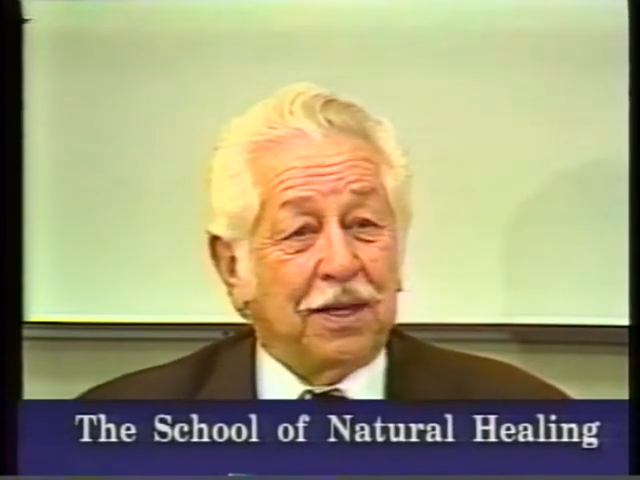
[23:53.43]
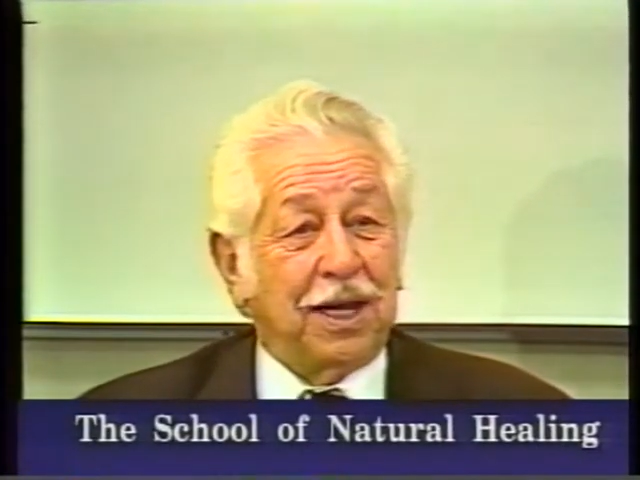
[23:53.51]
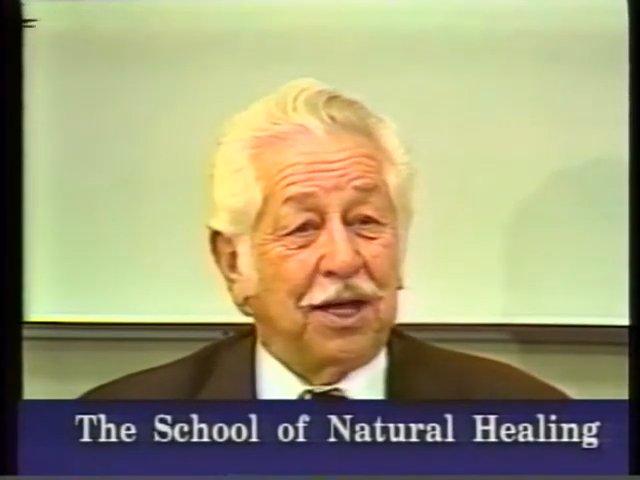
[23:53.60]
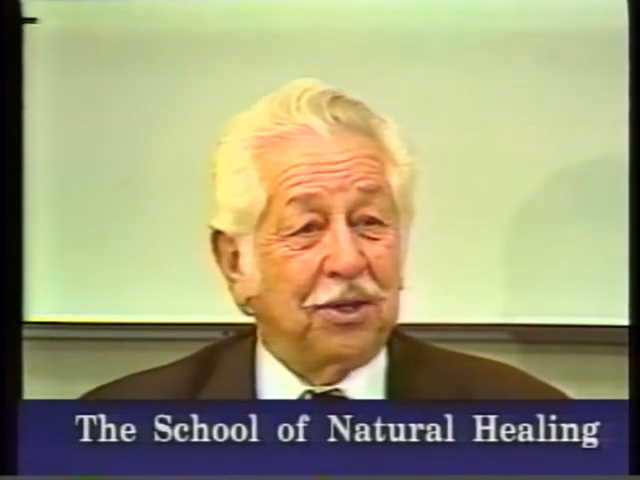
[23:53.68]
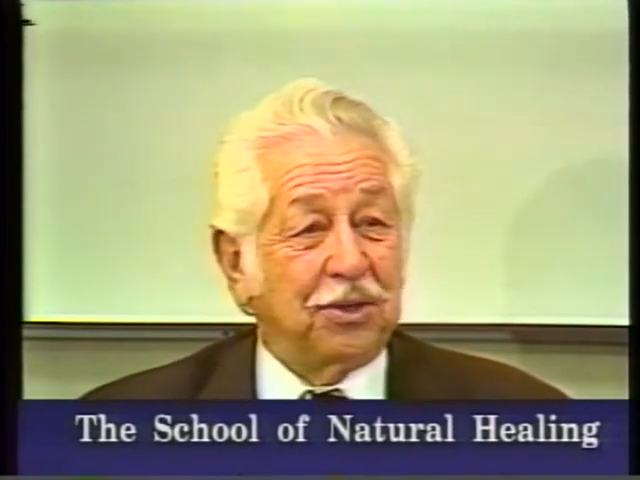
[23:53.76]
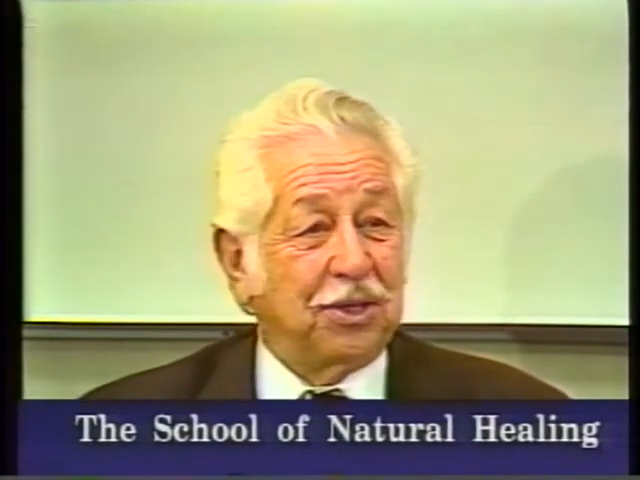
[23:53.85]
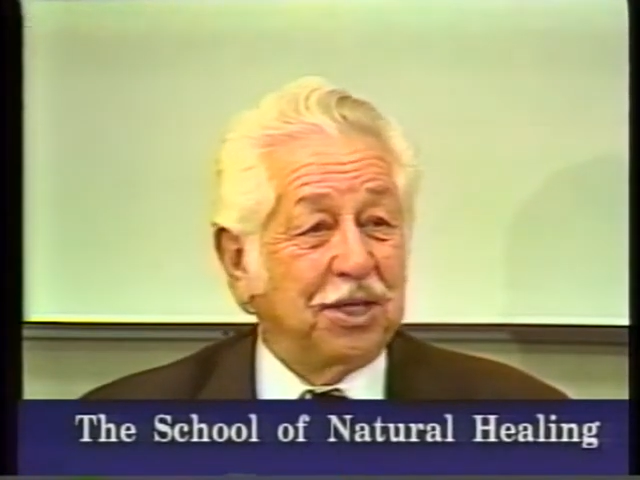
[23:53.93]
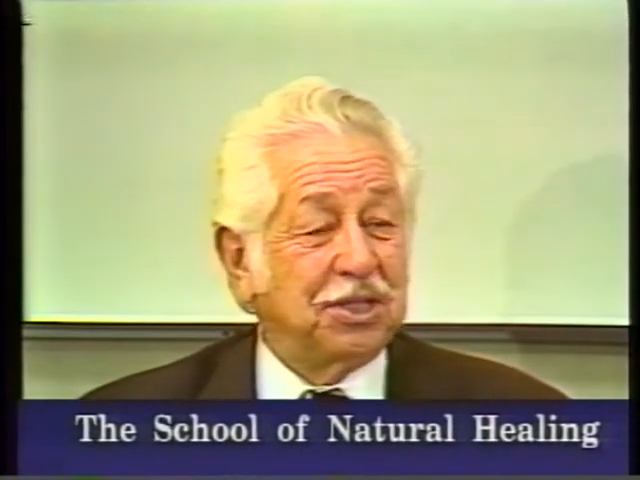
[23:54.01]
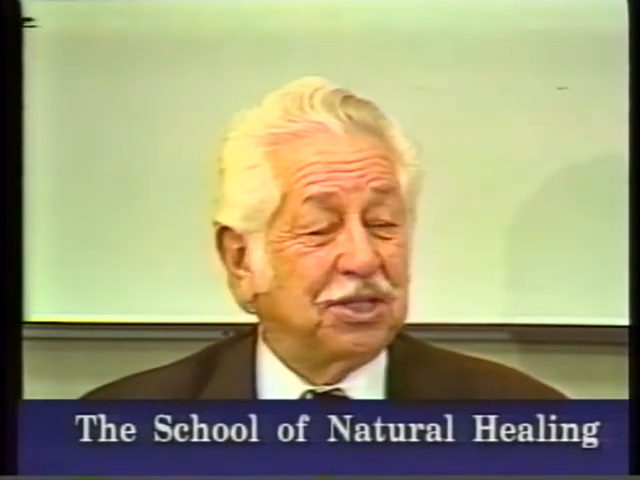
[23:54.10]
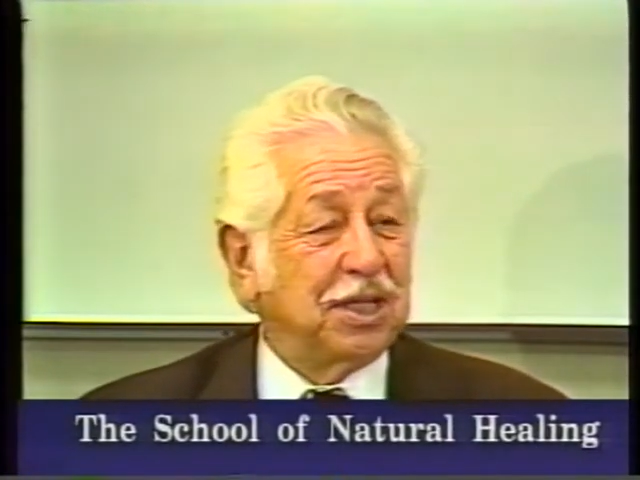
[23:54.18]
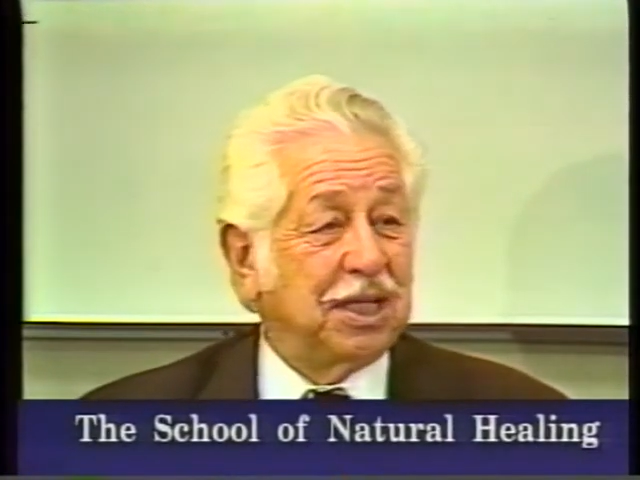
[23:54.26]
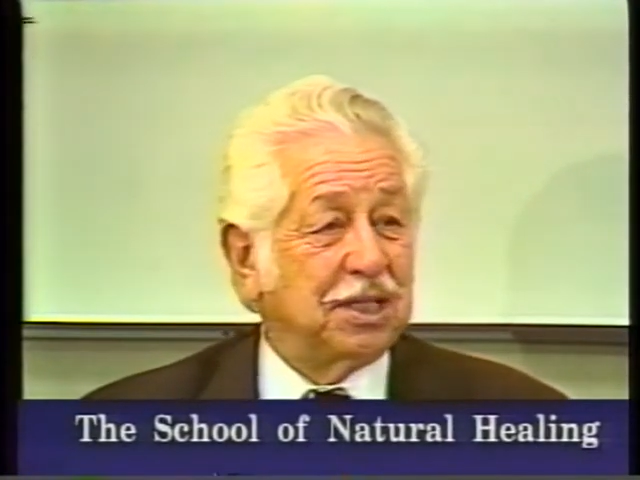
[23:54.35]
Now,
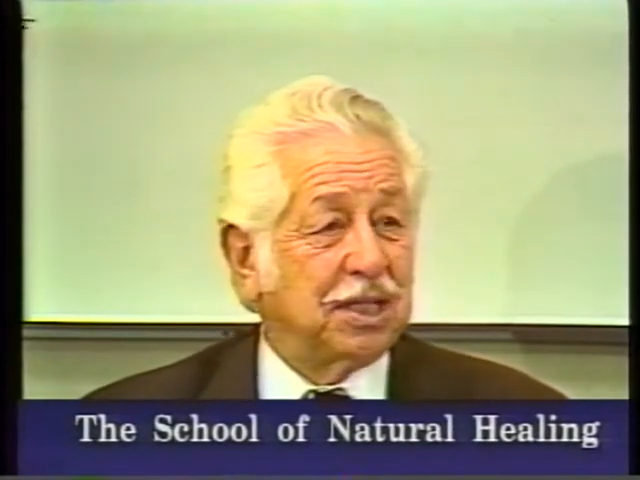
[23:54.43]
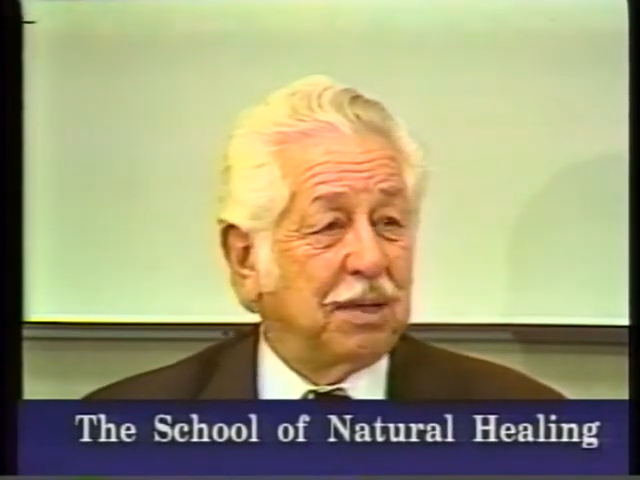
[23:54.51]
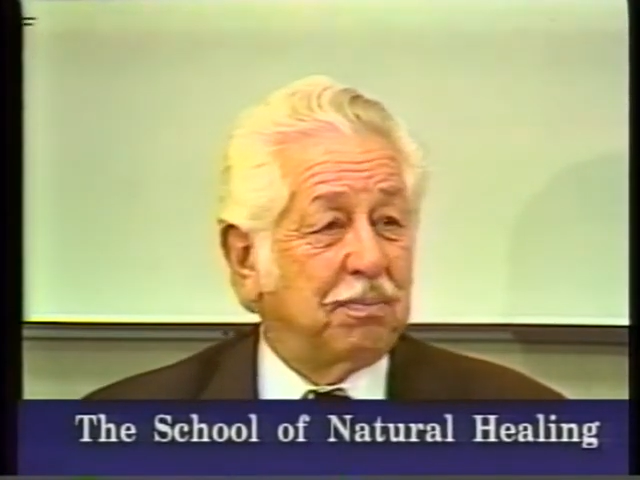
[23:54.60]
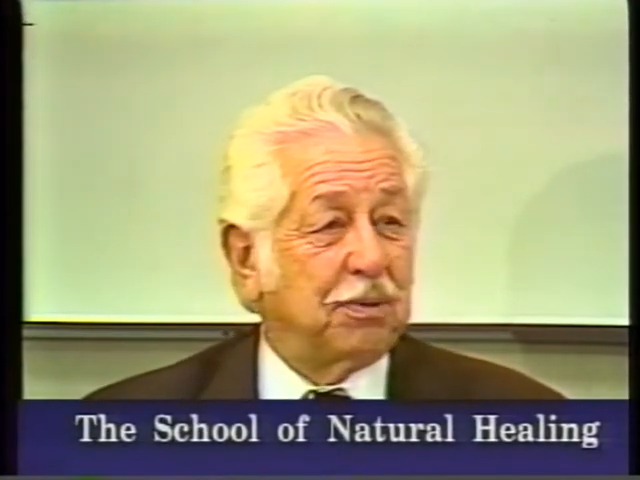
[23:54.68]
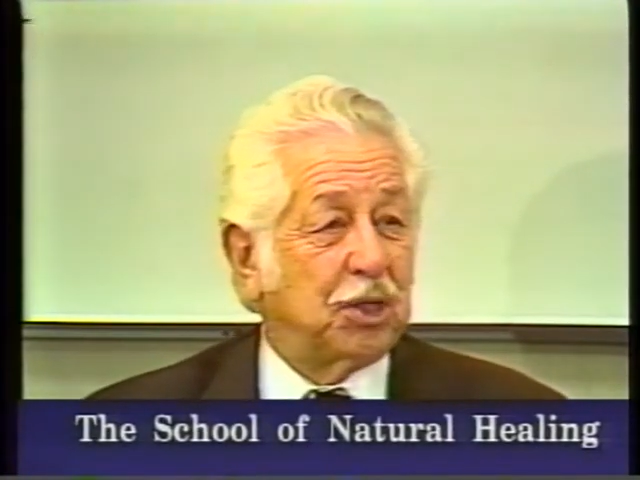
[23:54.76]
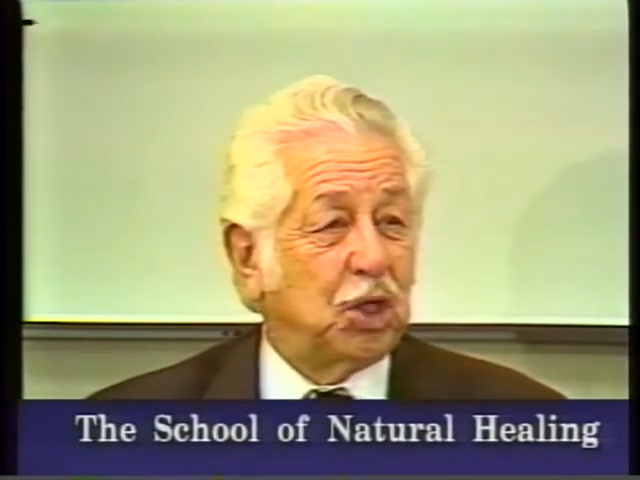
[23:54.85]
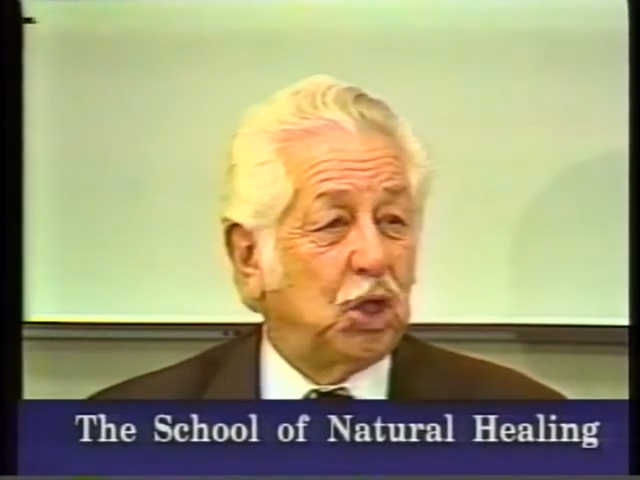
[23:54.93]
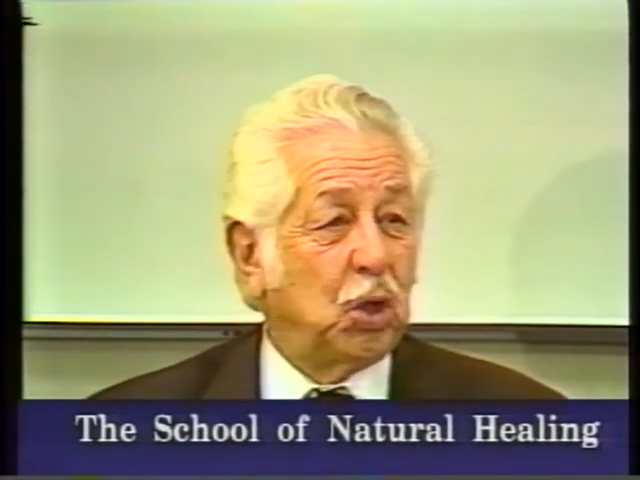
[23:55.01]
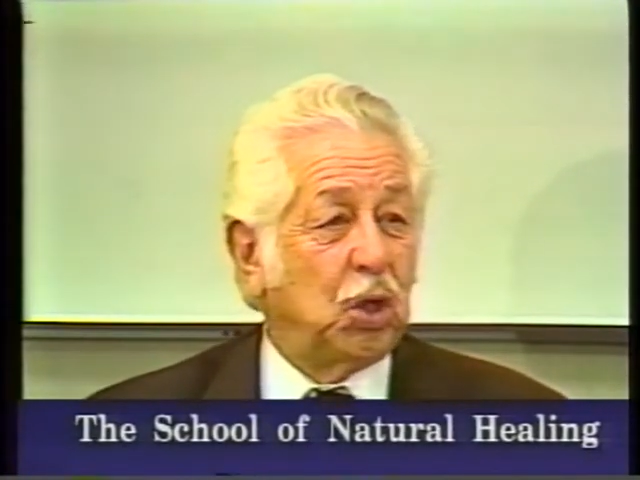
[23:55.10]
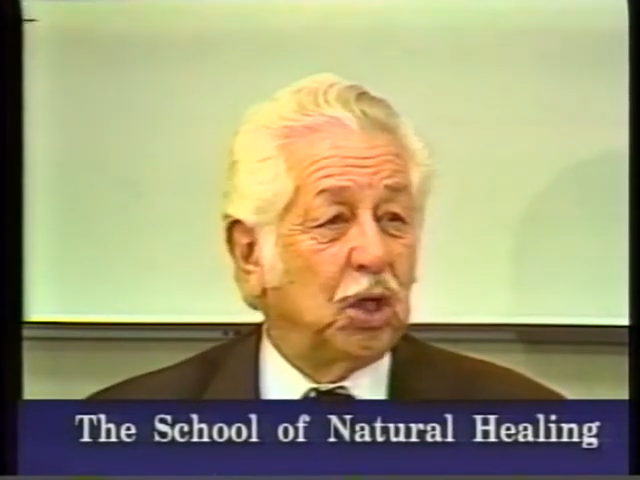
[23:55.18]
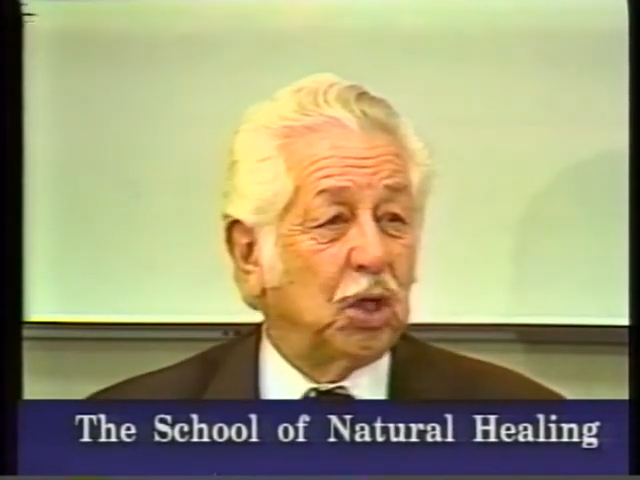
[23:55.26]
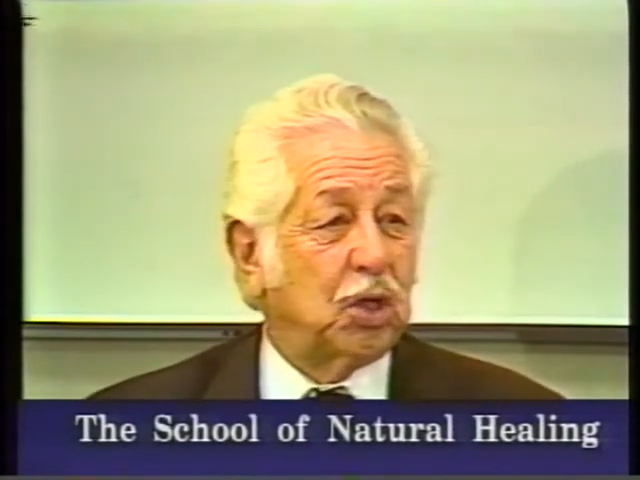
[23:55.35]
this is a
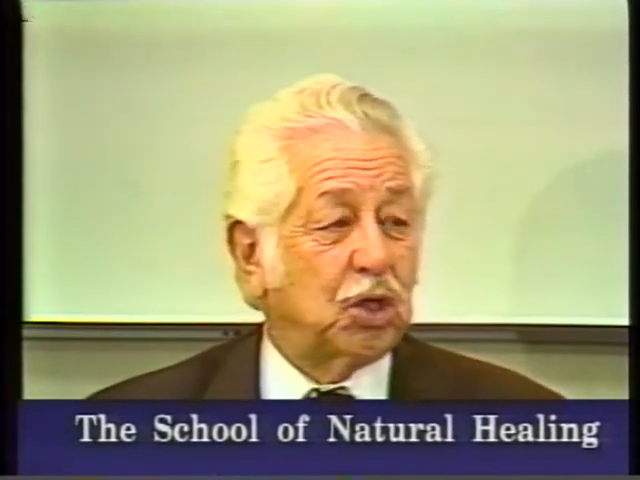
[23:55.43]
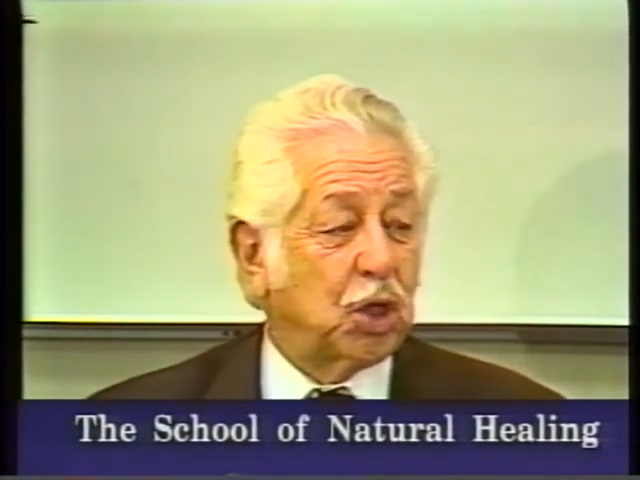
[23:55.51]
peculiar